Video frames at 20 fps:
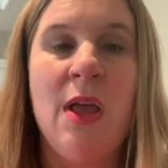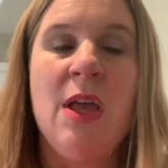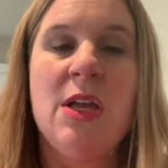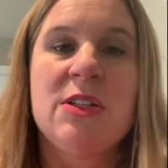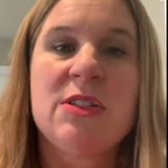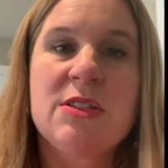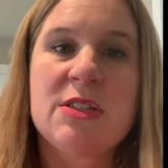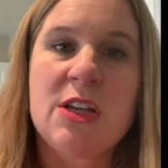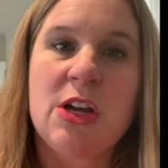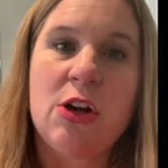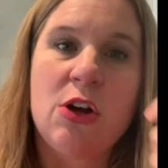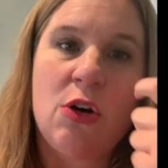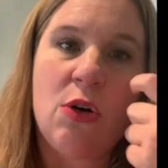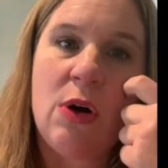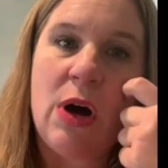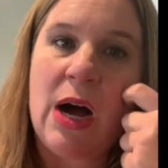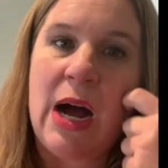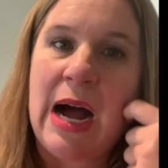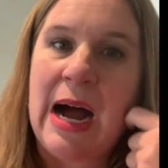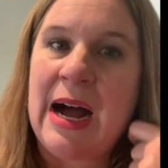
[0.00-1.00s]

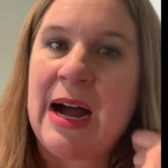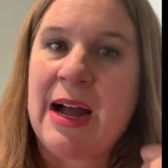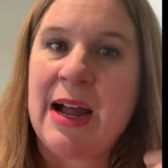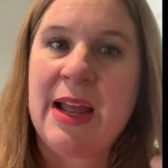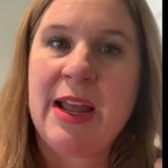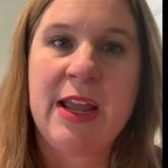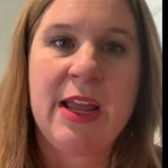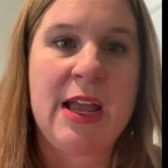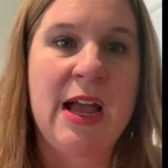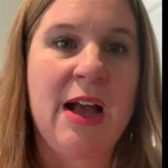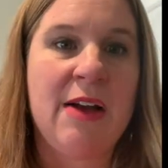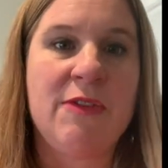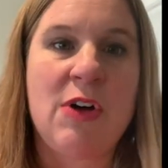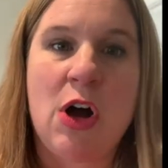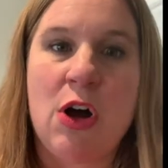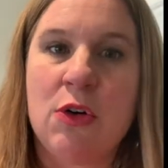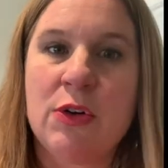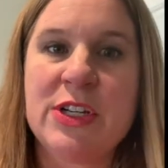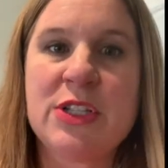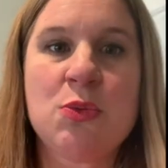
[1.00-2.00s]
So I have
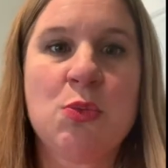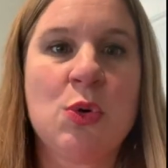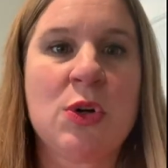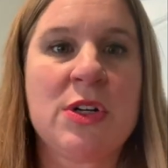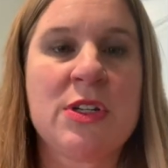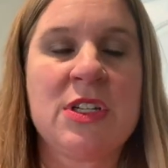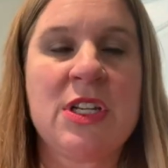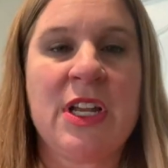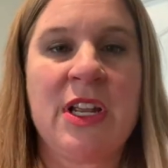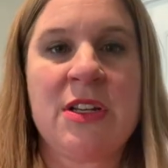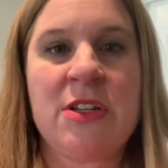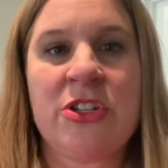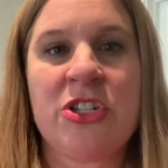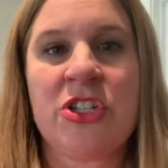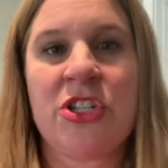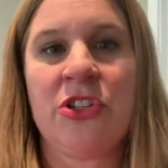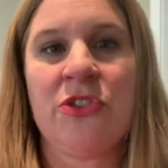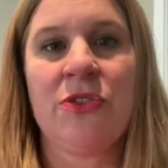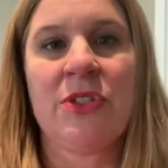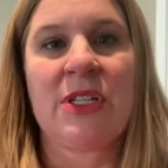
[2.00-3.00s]
always worn tennis
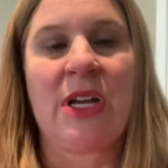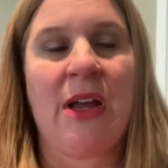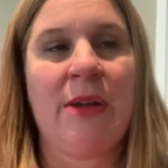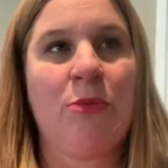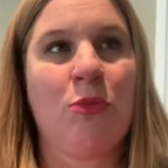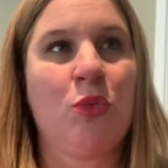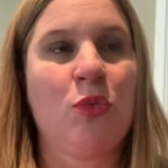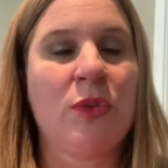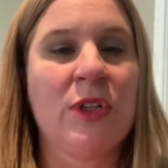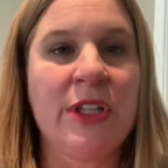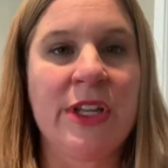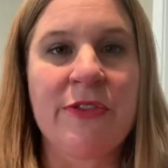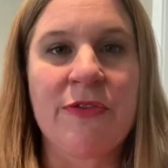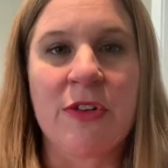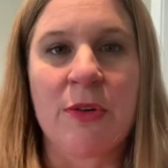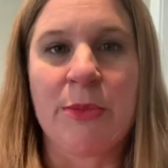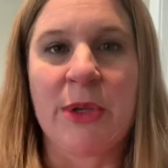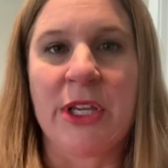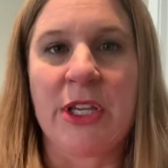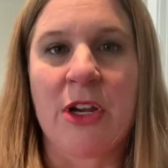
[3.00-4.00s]
shoes. I'm really
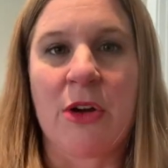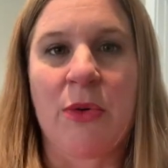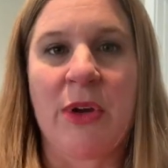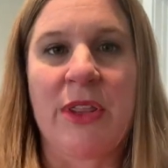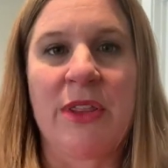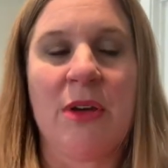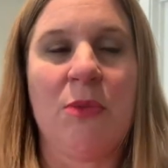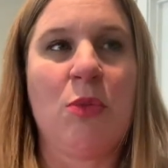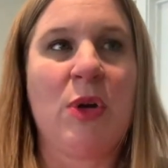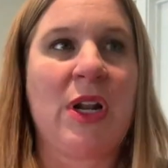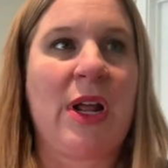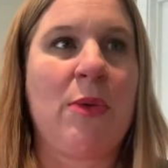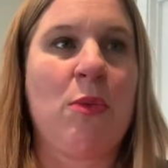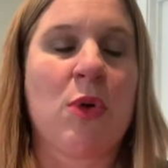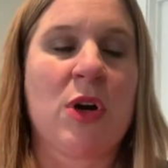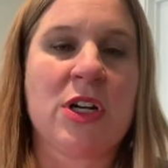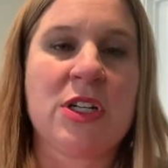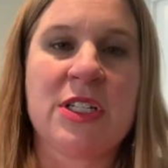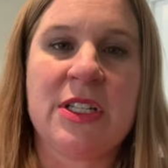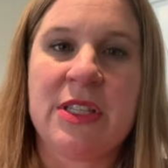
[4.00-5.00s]
familiar with them. When I
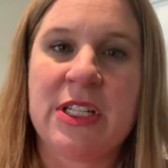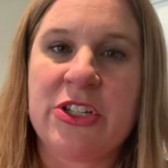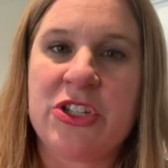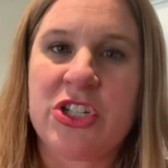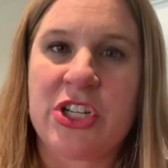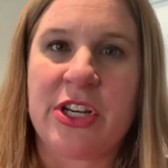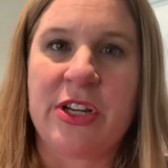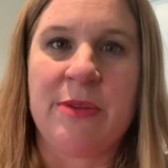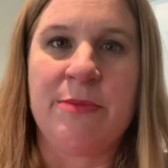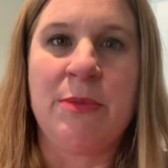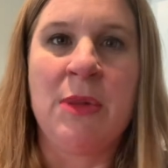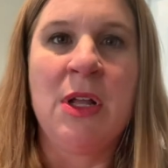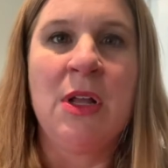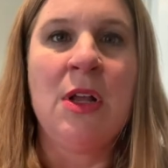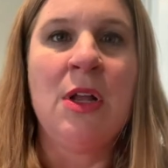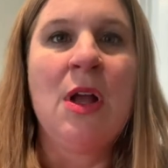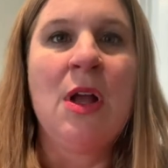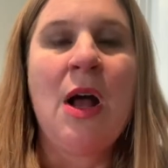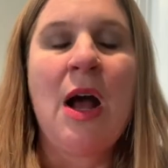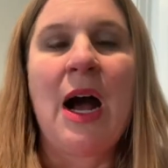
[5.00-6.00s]
worked in the gym,
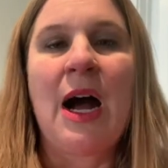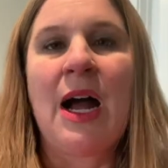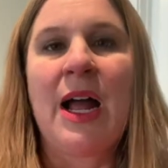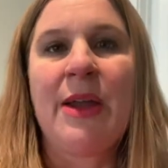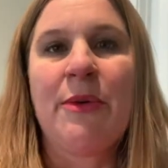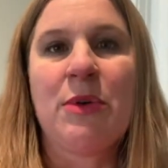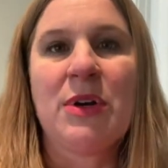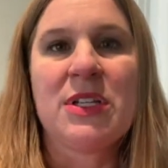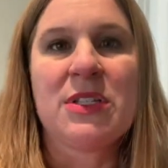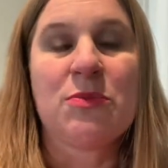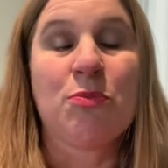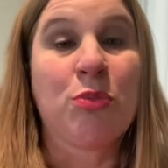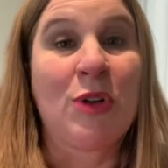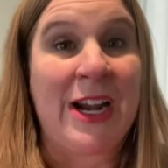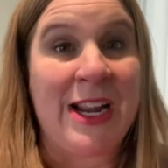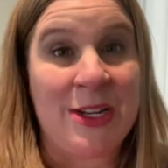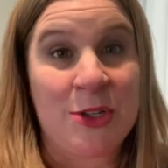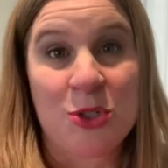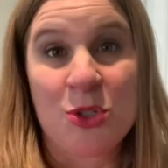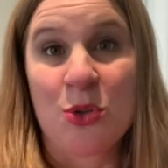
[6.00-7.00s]
I was
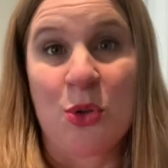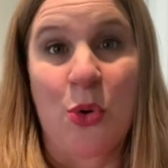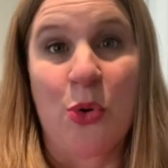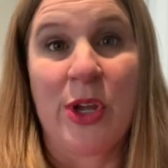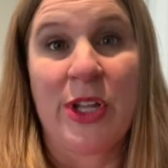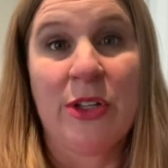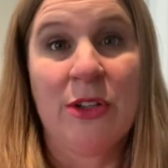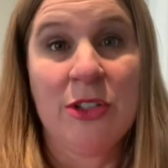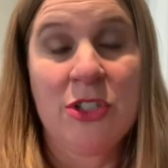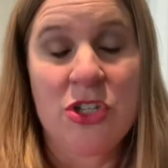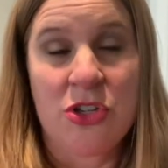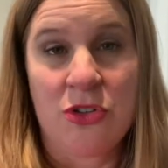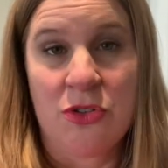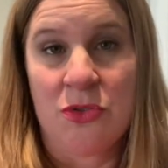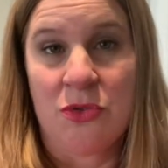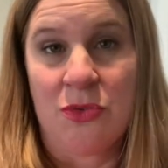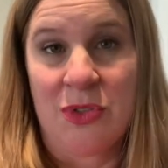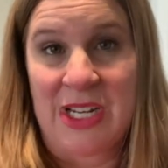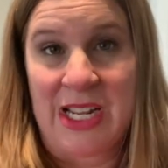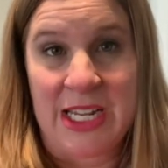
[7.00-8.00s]
brand loyal
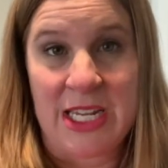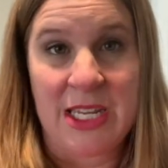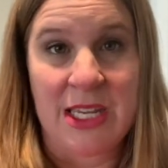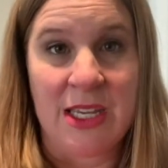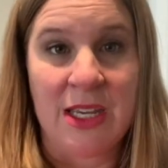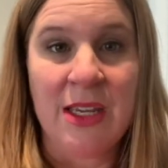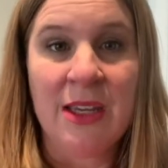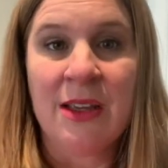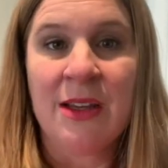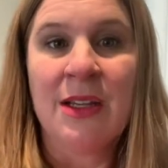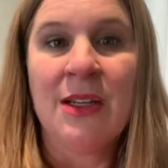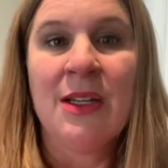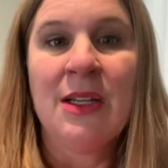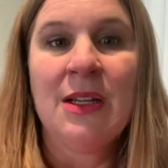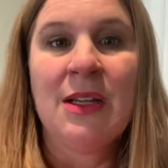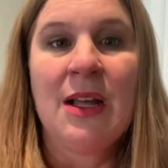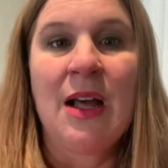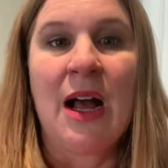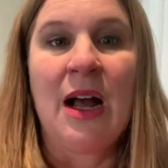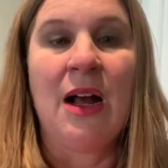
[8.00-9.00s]
to Nike.
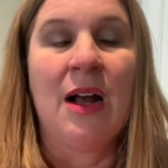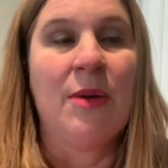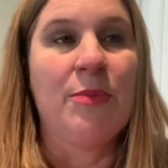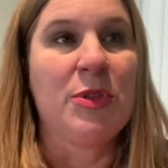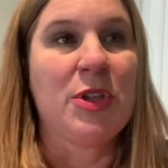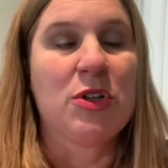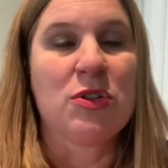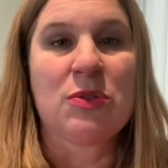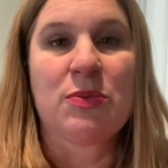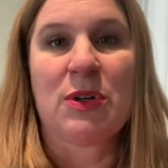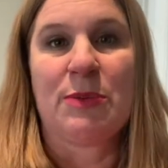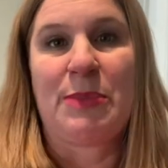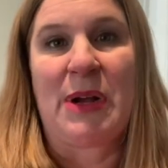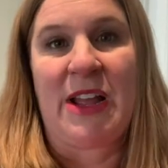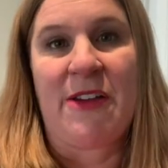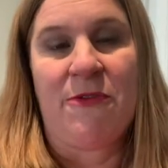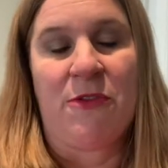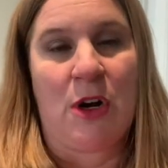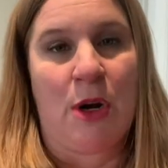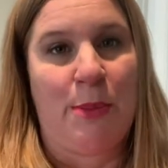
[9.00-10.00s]
Those were by
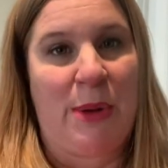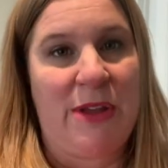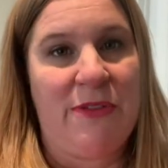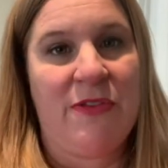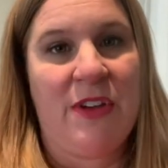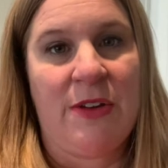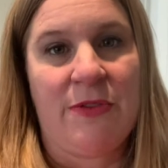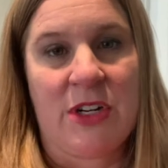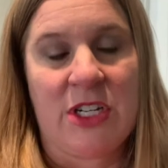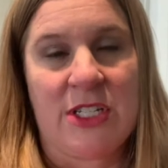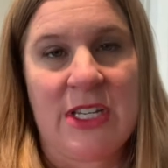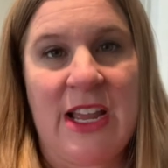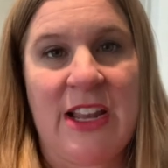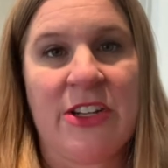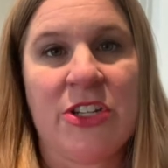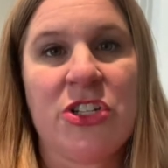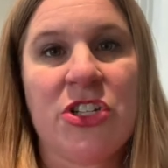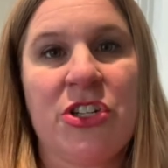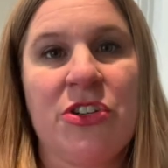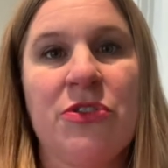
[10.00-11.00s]
far my favorite
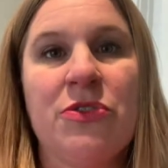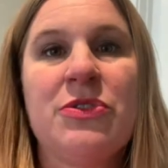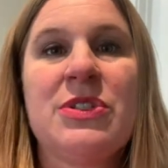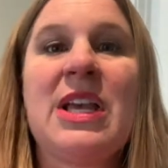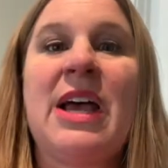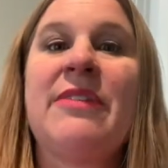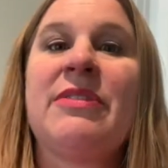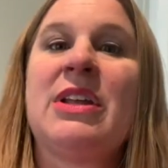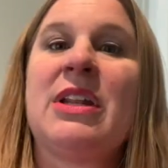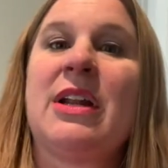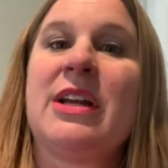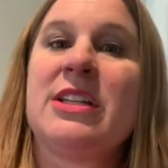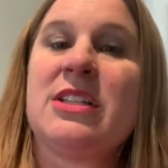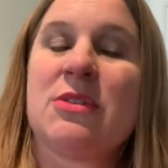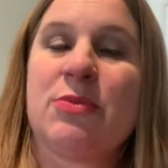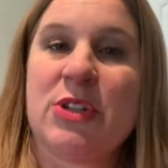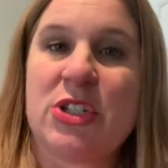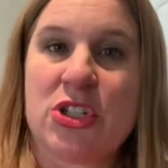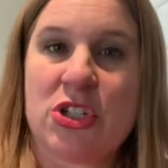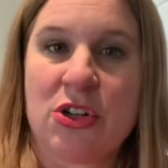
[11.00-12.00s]
tennis shoes. And then I
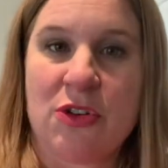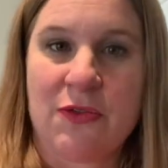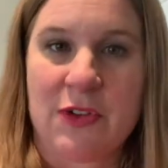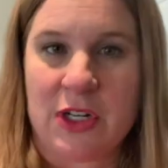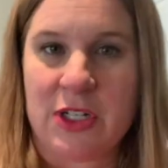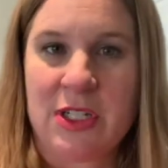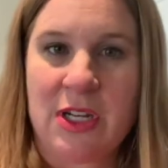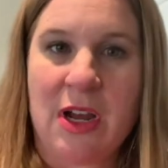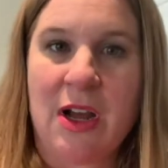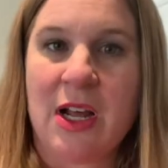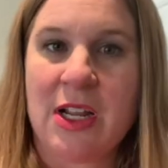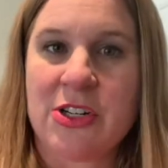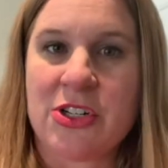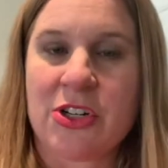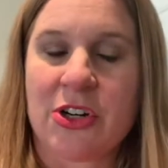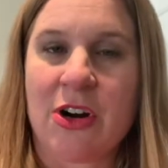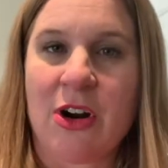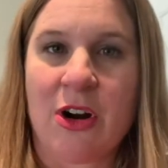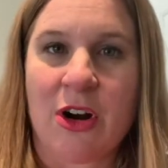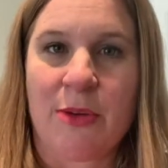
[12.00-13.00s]
switched over to
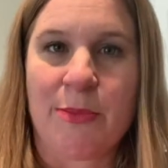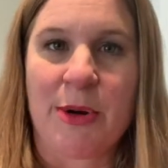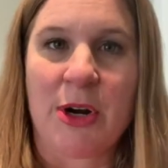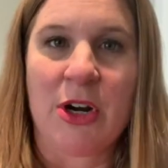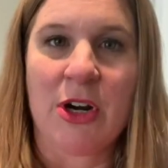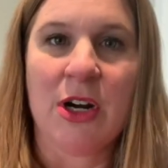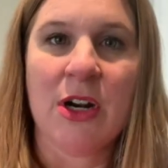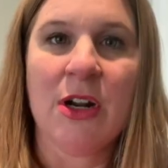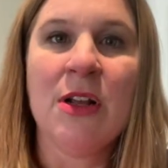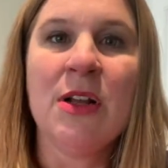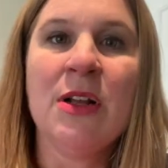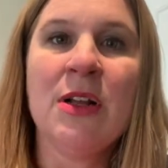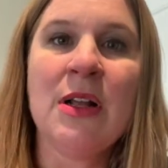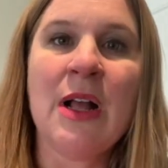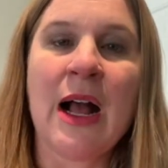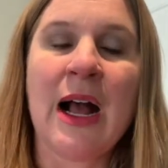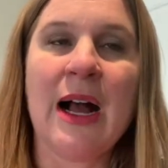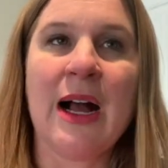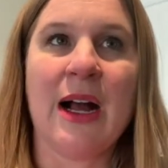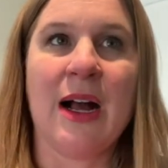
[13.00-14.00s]
Under Armour
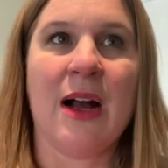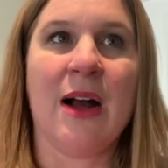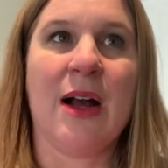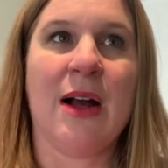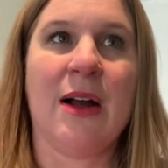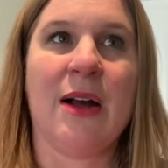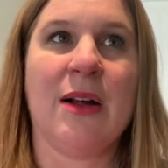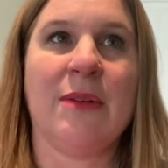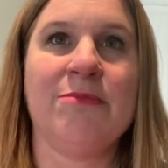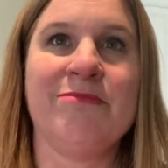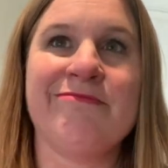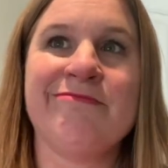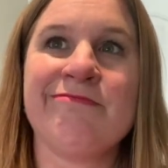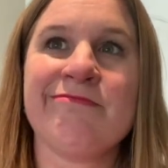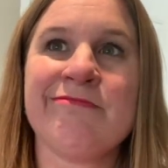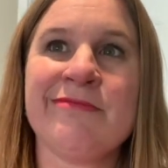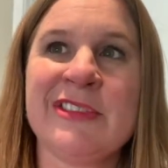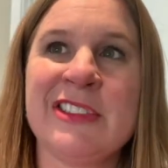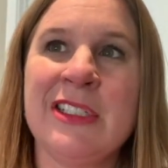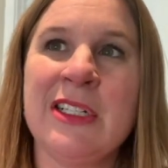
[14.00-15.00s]

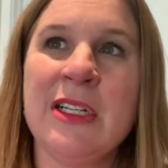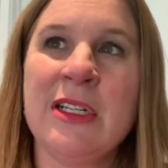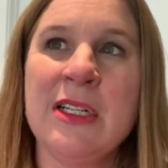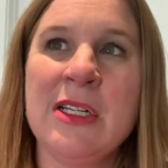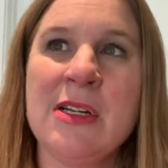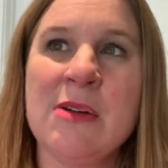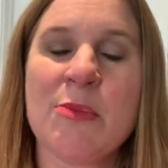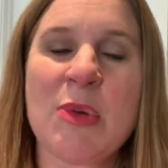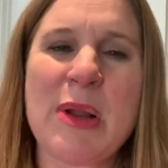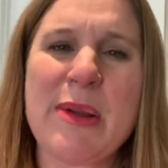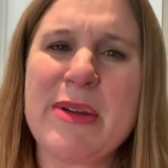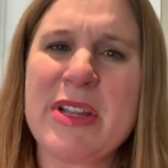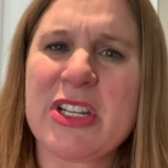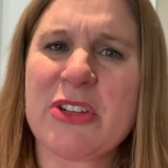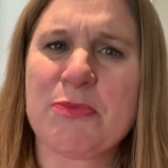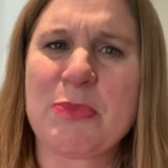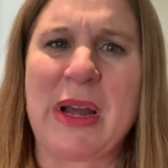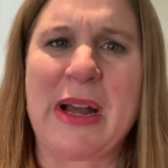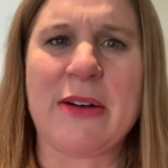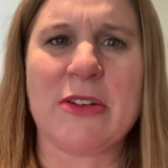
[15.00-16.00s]
probably
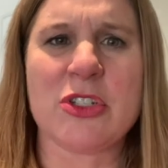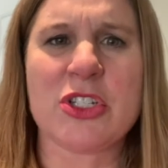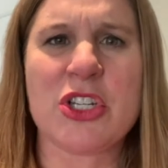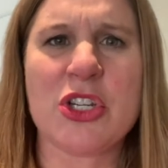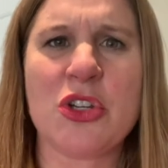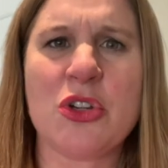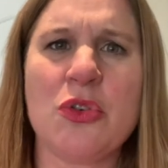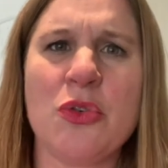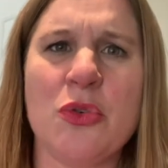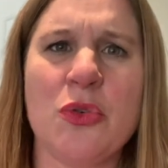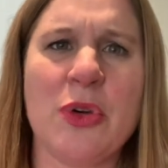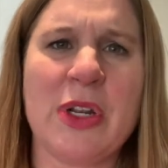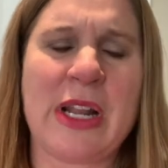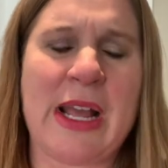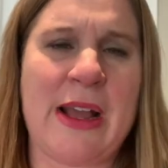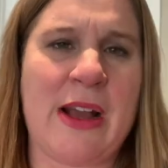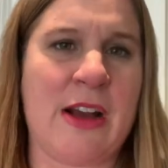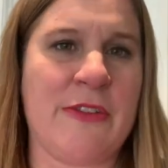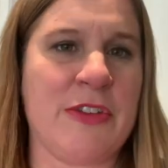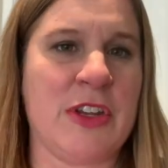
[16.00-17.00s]
about
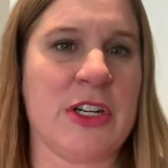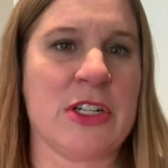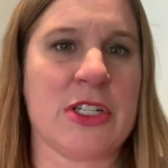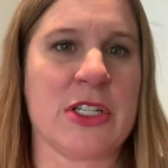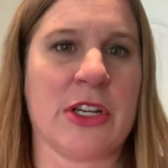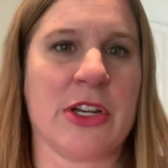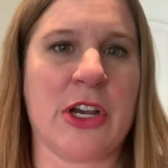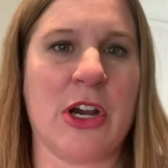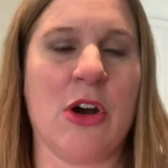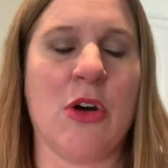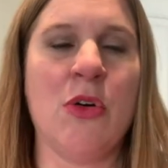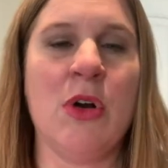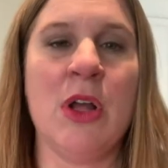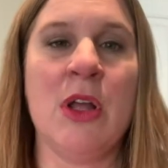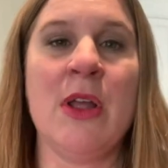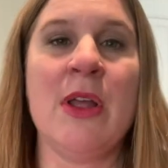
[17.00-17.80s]
2.5 years ago.